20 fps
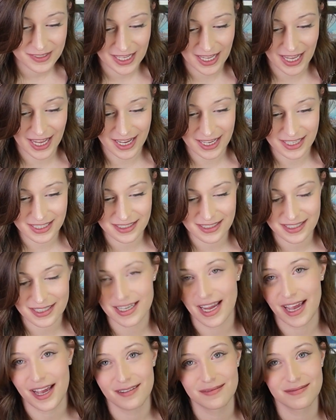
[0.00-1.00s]
And
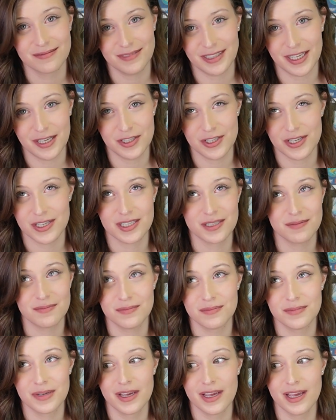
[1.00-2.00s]
yeah, it just
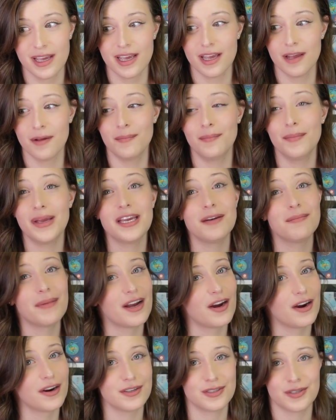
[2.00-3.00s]
made my
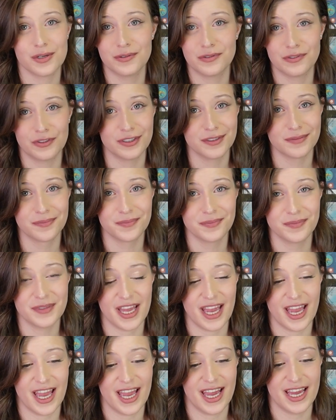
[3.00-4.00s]
heart so full,
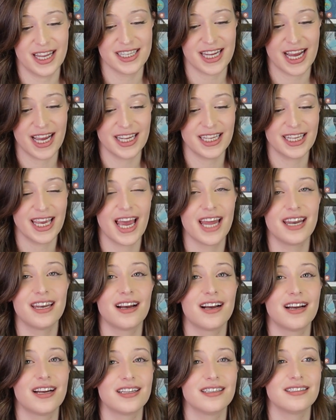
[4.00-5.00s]
and I
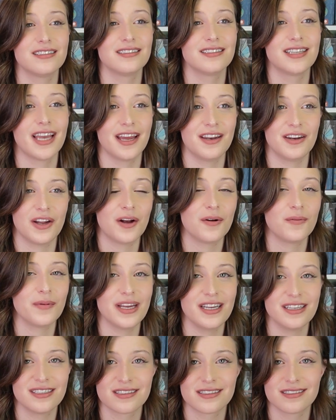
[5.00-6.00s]
cannot
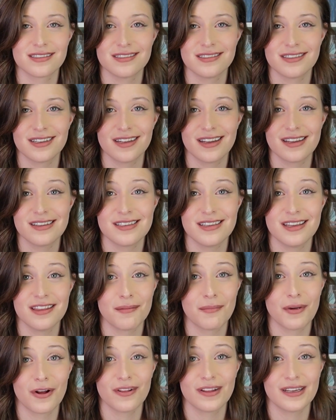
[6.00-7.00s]
wait till I see
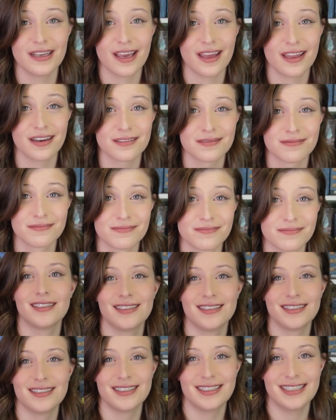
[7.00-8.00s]
them all again.
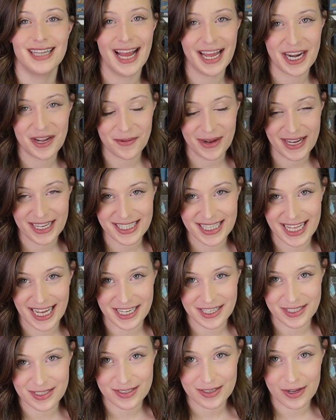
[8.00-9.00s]
Anyways, that
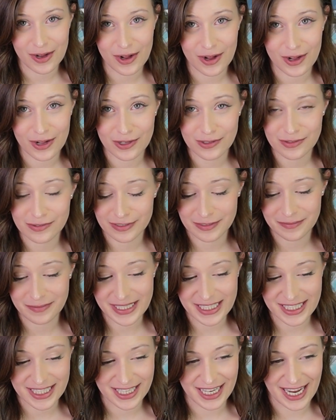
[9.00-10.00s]
is all from
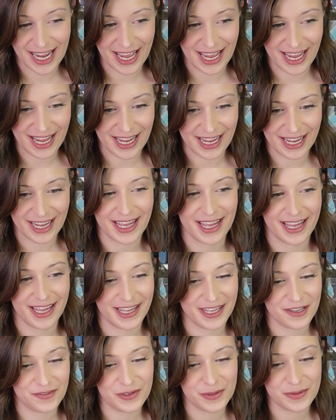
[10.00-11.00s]
me today.
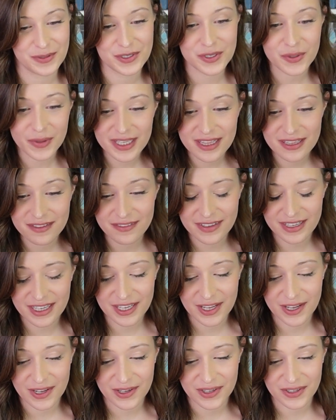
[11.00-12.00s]
If you enjoyed the
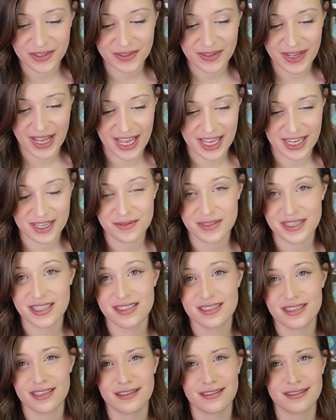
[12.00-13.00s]
video and would
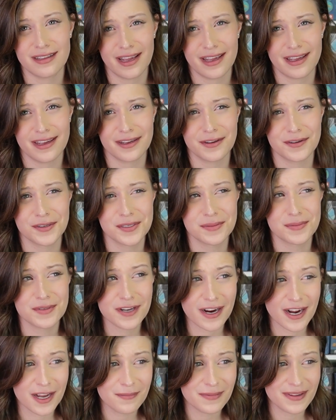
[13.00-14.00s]
consider liking or
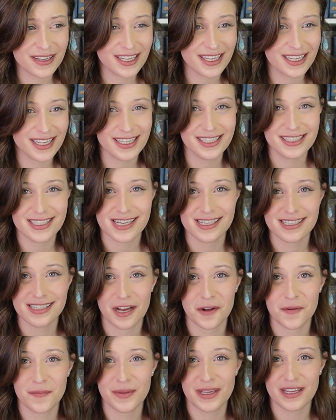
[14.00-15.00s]
subscribing, it does
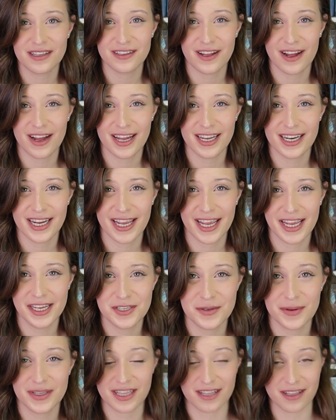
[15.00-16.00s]
help me a lot. I hate
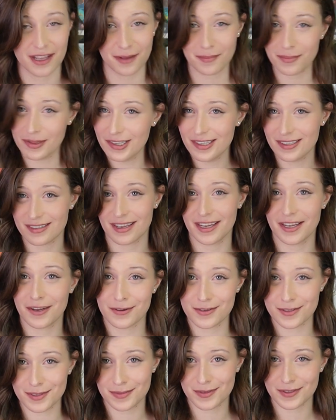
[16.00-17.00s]
doing the like, please like or
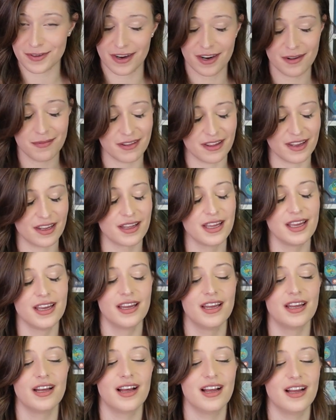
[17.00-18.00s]
subscribe thing,
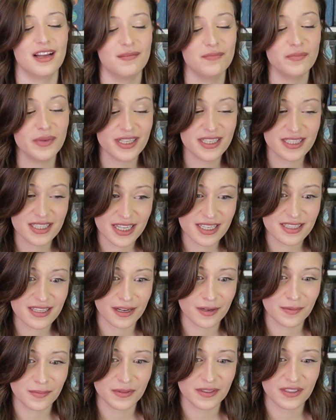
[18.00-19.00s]
but it does
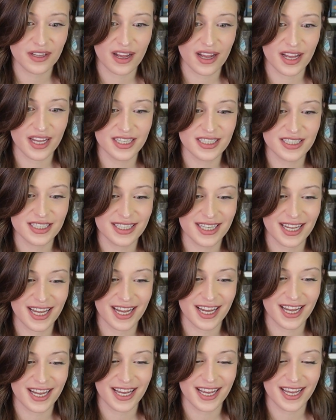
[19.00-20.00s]
help a lot.
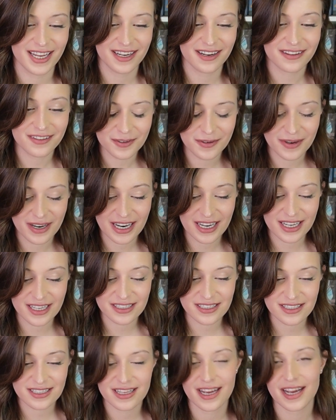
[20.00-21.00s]
And
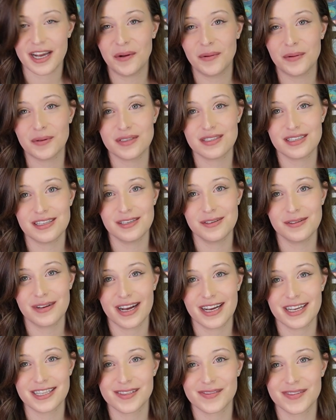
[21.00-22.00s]
otherwise, I will see you
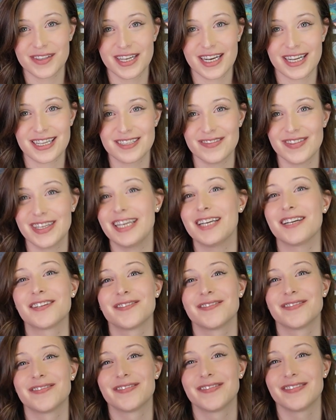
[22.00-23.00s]
guys for the next video.
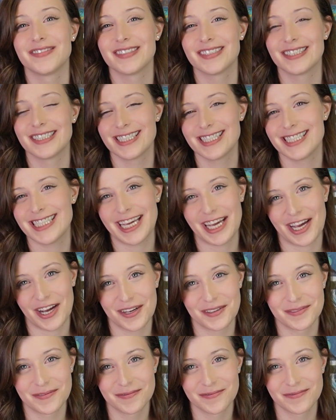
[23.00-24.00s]
Take
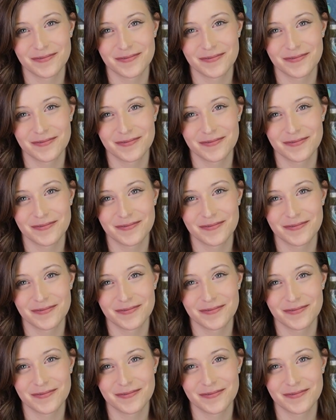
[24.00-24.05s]
care.